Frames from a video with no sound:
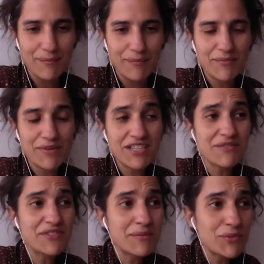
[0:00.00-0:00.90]
But because
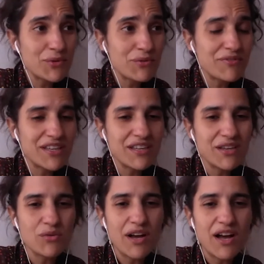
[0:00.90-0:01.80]
of the
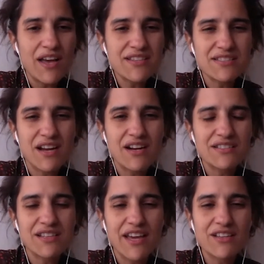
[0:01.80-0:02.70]
movie, I
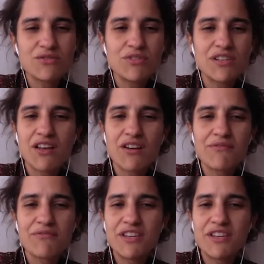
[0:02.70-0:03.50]
start like doing a lot of